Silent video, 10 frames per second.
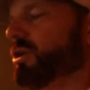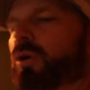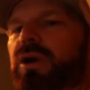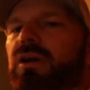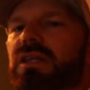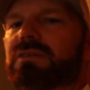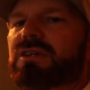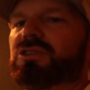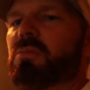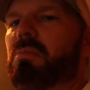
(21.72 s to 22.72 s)
So we are
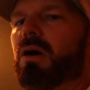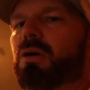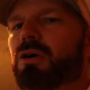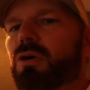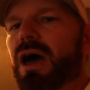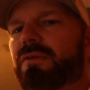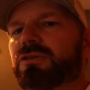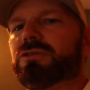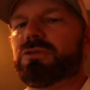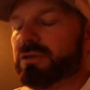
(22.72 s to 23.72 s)
leaving tomorrow
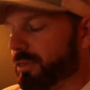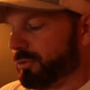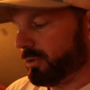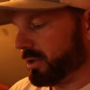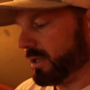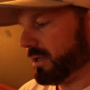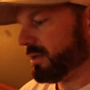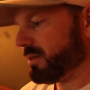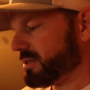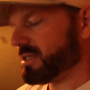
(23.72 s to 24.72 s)
afternoon at
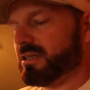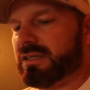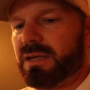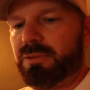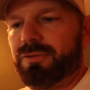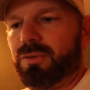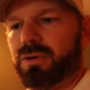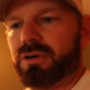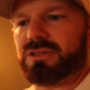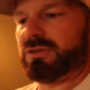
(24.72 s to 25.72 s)
3. This is the day
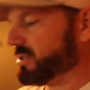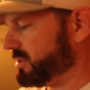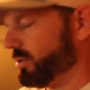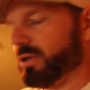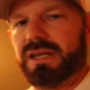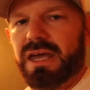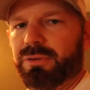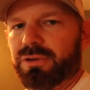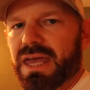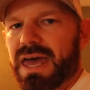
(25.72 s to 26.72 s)
before, so this is the only day I
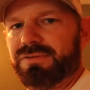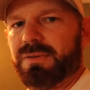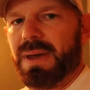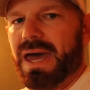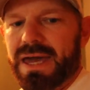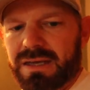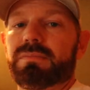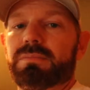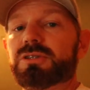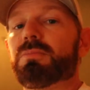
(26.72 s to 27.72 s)
really have to pack.
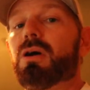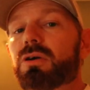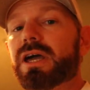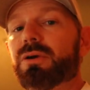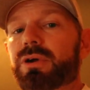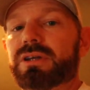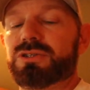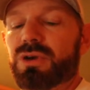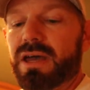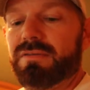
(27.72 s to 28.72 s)
But tomorrow night we're going
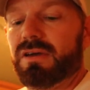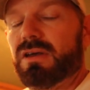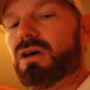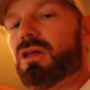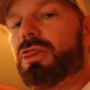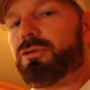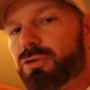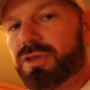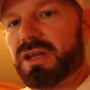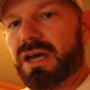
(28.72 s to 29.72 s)
to drive
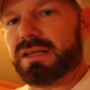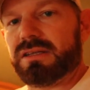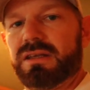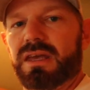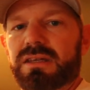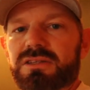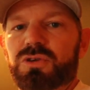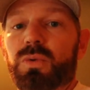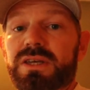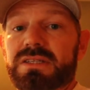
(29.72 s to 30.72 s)
through the night and
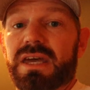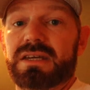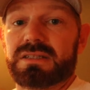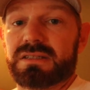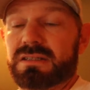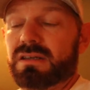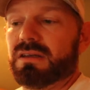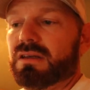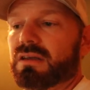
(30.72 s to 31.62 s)
into West Texas.